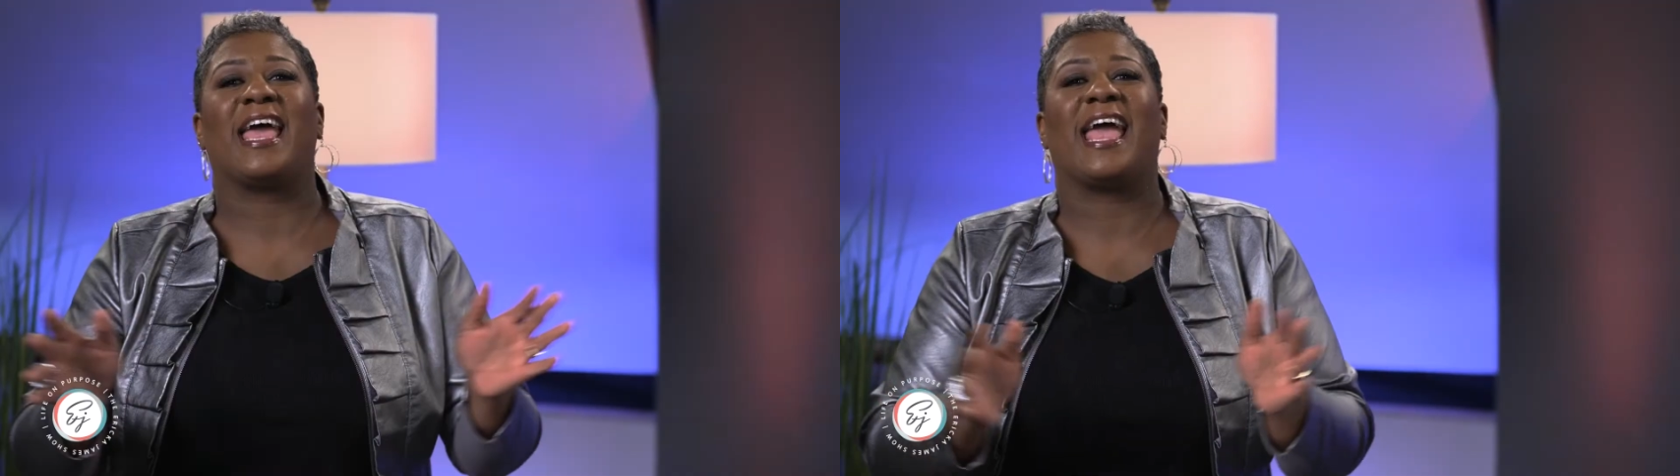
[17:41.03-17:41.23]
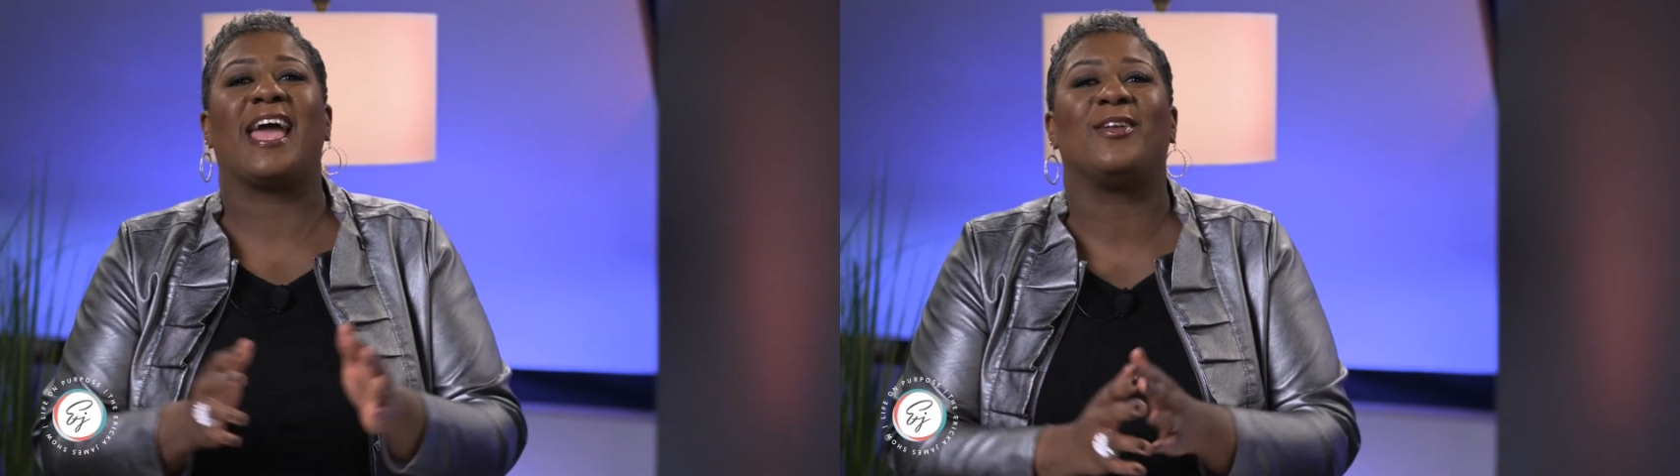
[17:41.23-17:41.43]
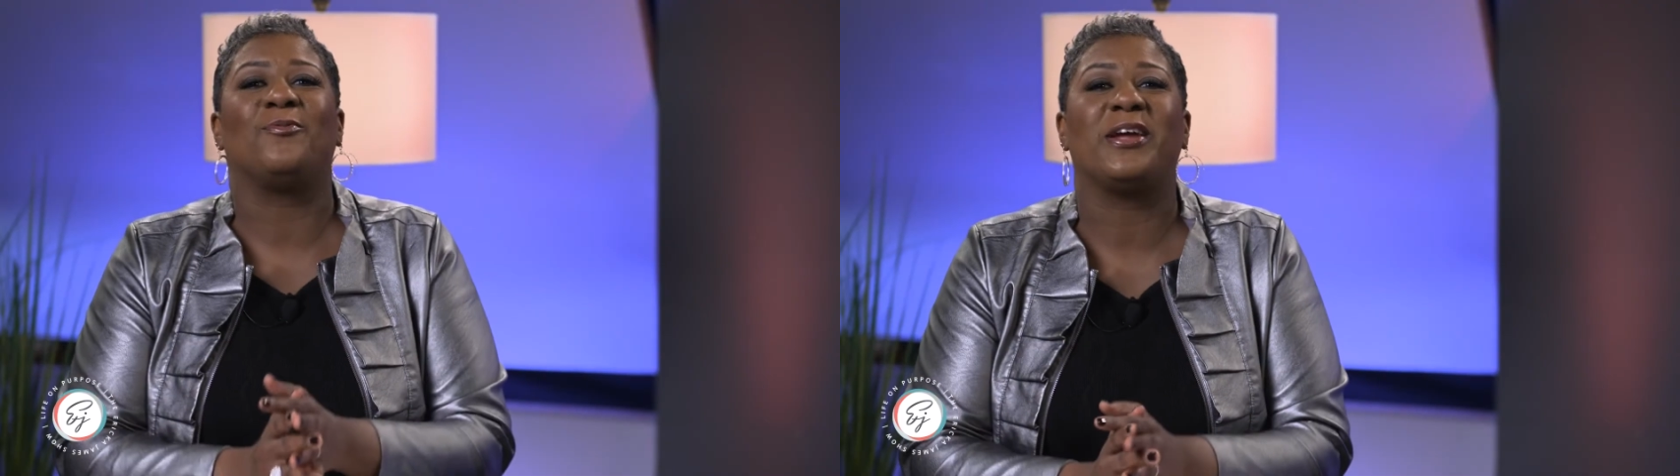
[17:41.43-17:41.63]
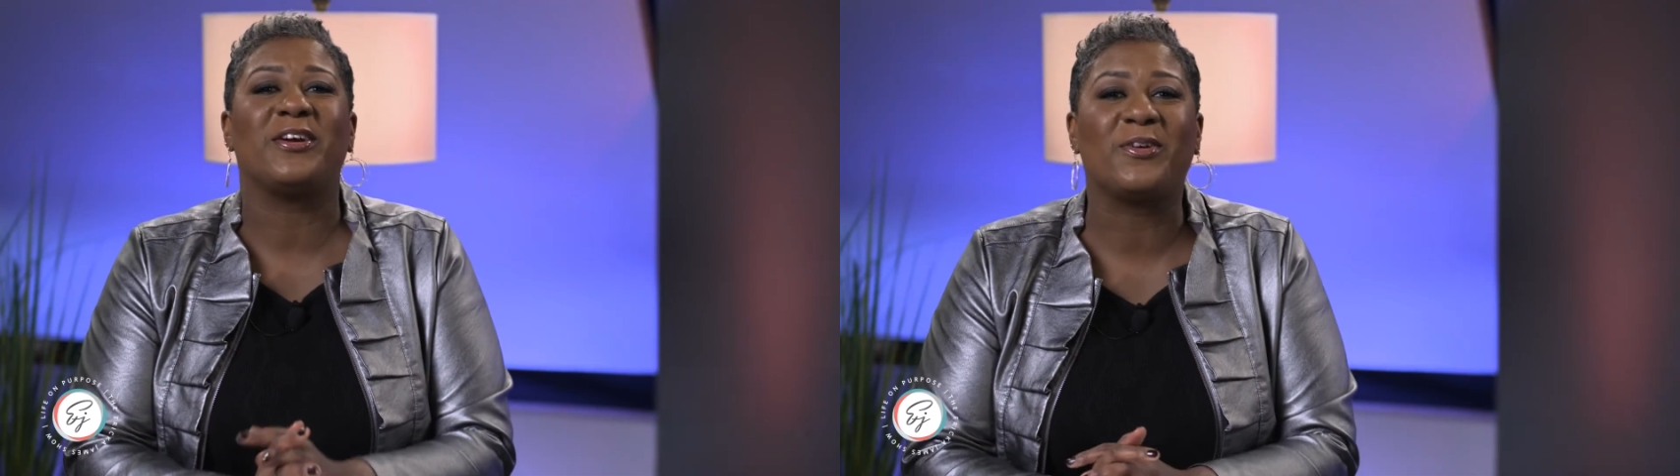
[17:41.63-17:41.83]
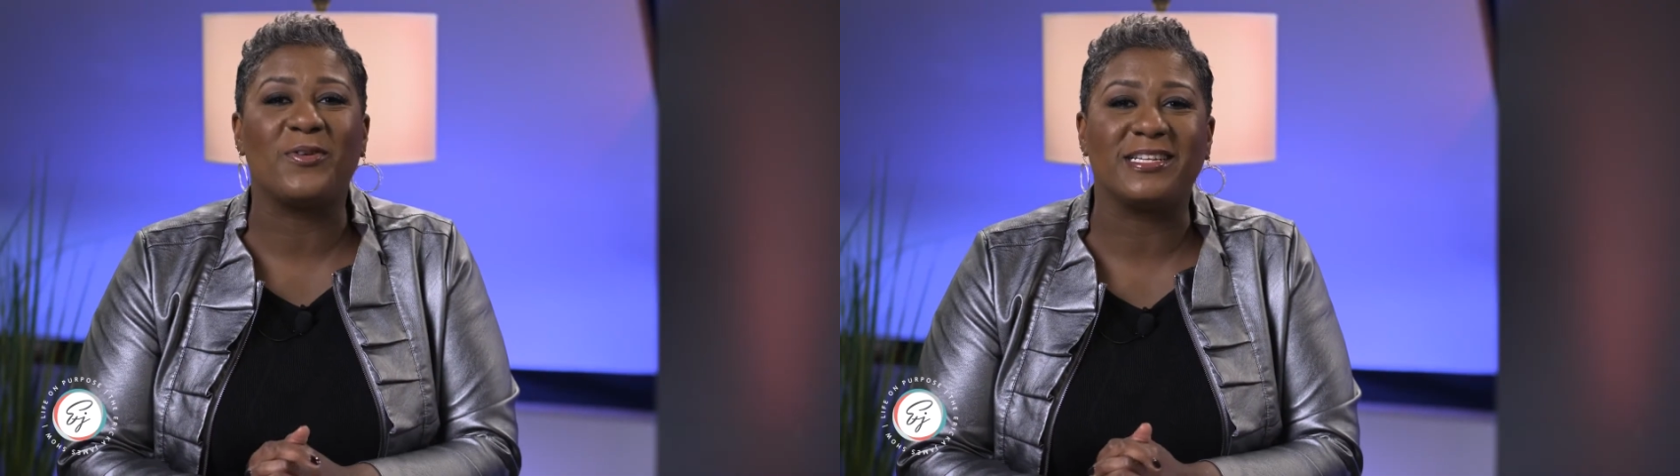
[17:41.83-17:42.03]
And we
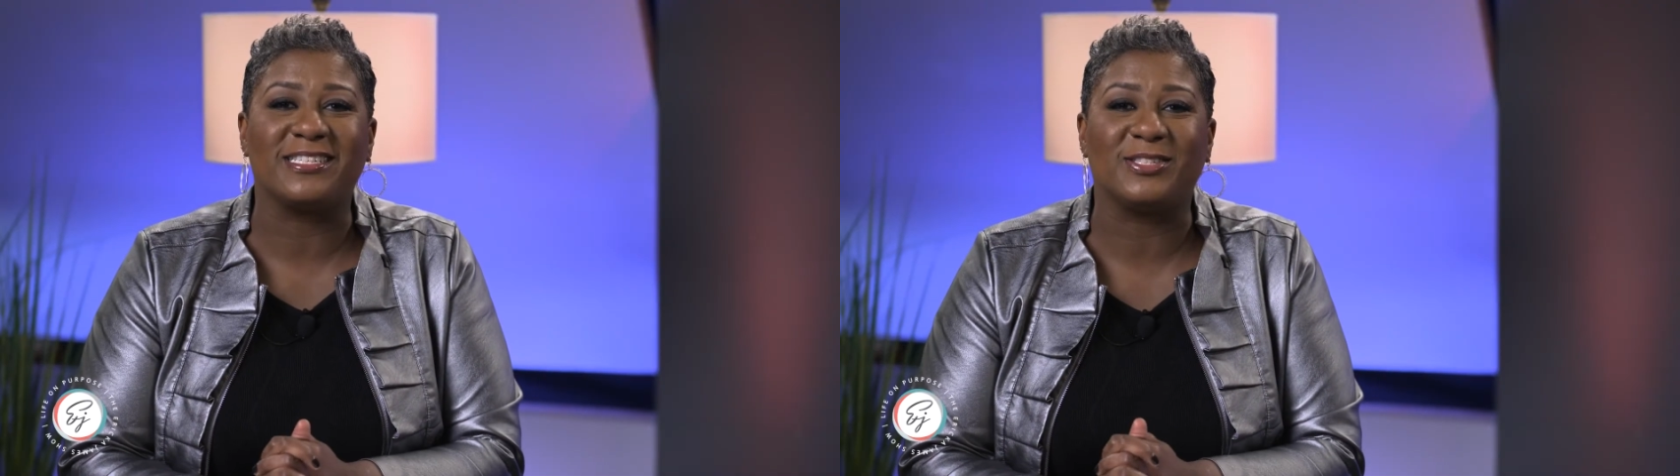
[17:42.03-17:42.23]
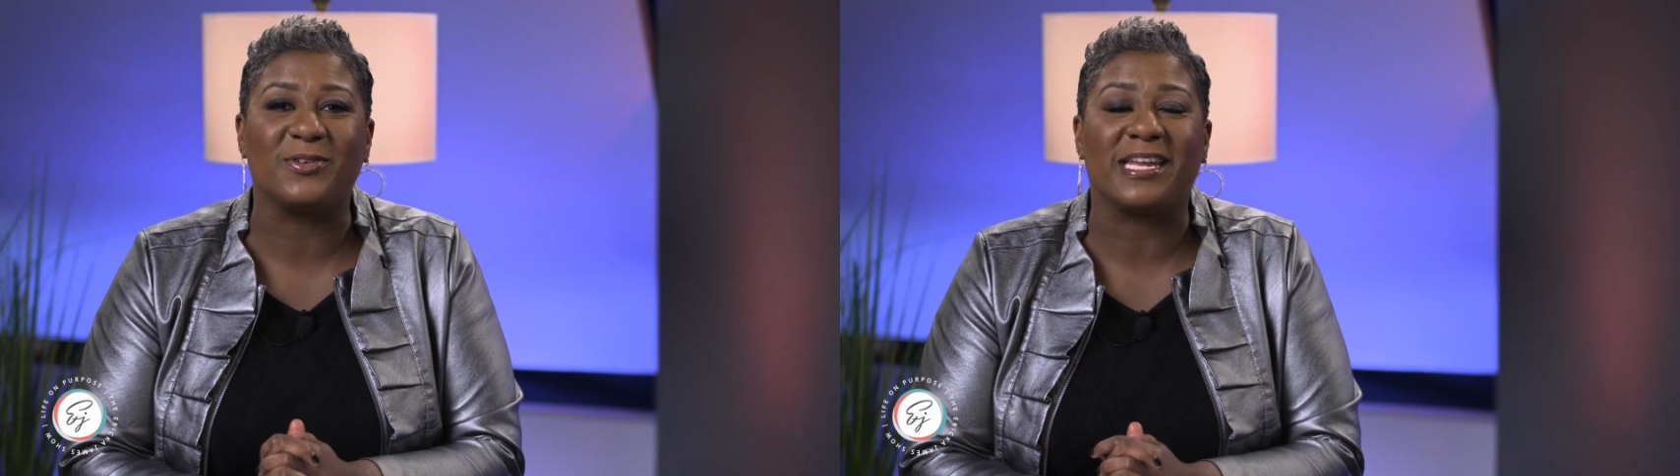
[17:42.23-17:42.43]
are going to do